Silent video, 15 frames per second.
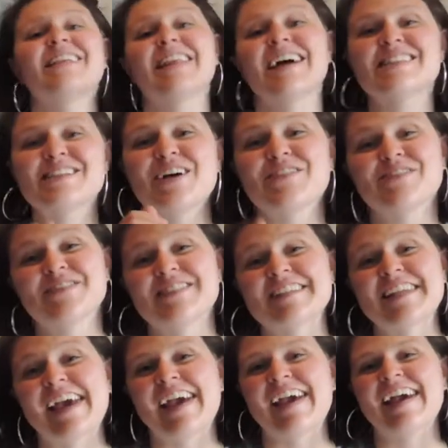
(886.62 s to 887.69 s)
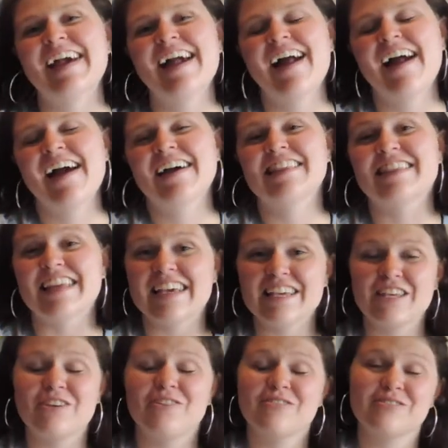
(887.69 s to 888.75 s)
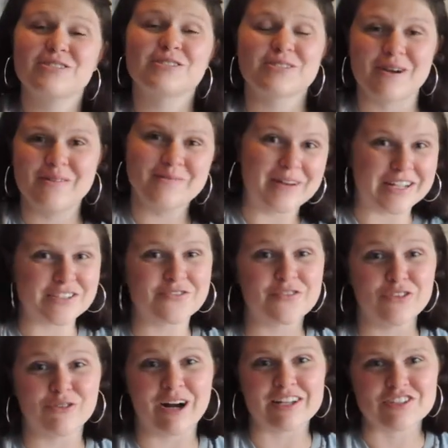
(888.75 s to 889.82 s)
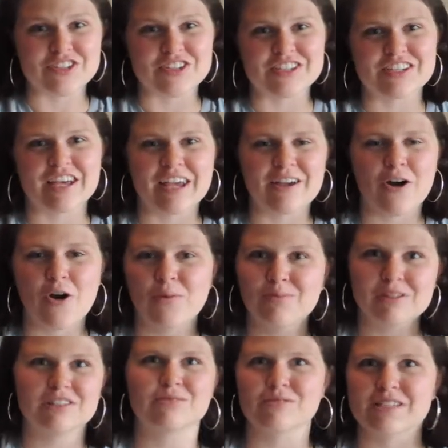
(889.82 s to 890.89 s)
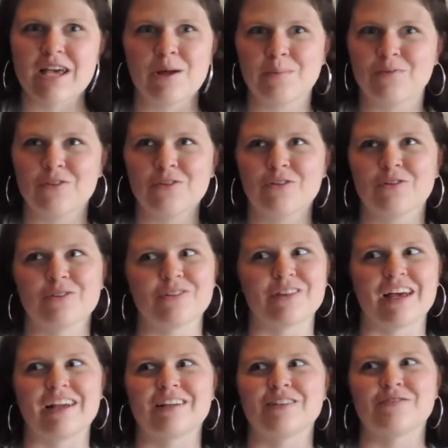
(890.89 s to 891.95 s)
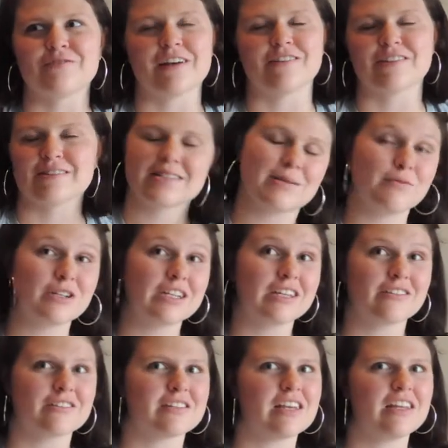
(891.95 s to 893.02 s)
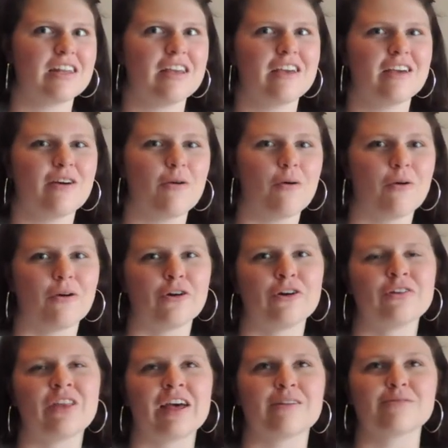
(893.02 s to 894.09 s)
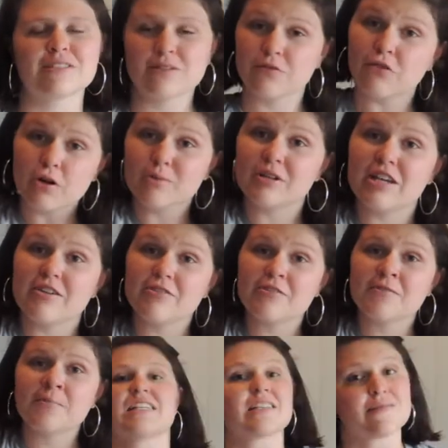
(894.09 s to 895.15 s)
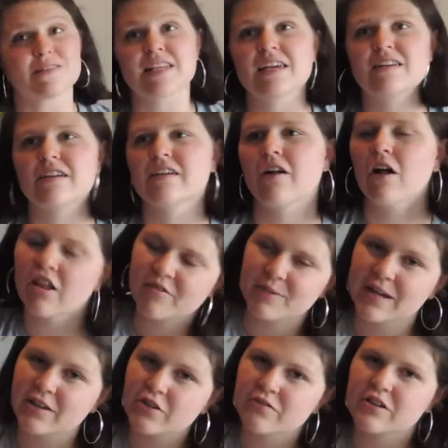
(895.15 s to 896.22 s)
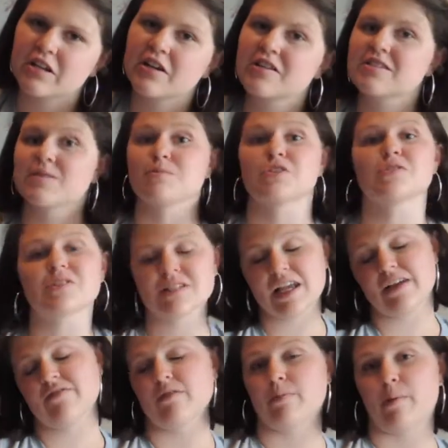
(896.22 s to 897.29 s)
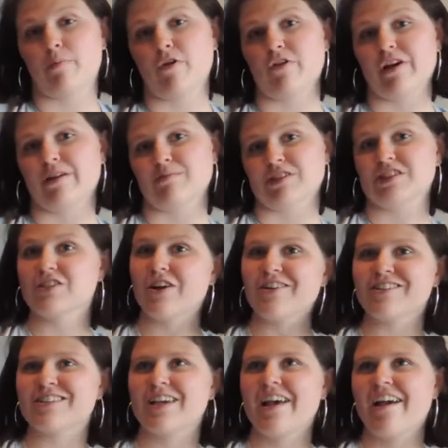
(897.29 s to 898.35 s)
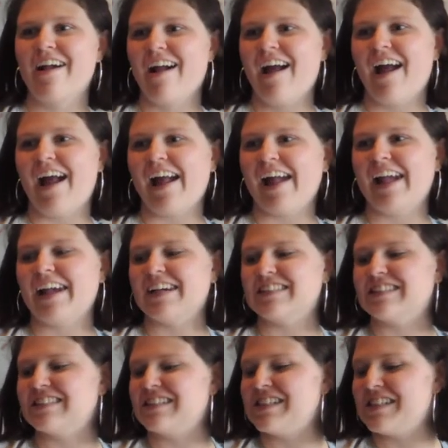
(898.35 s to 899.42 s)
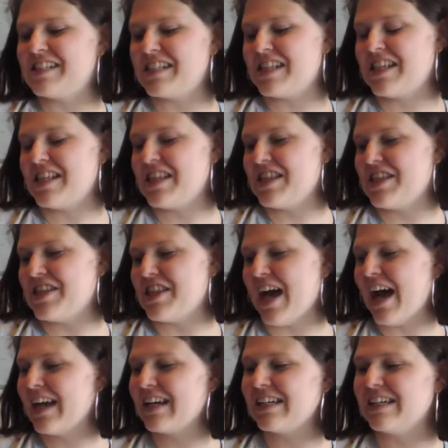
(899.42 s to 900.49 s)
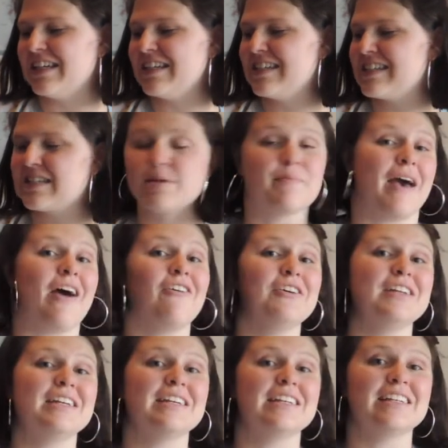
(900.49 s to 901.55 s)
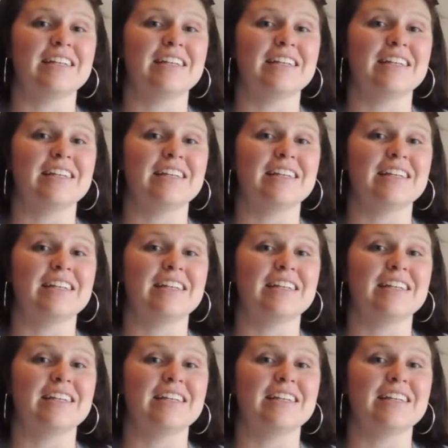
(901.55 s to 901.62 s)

That's all for today. Thank you so much for watching. I hope this was helpful, or that you found it somewhat entertaining, or that it was informative. As I've said in all of my other videos, I'm so excited for my program to start, and that is about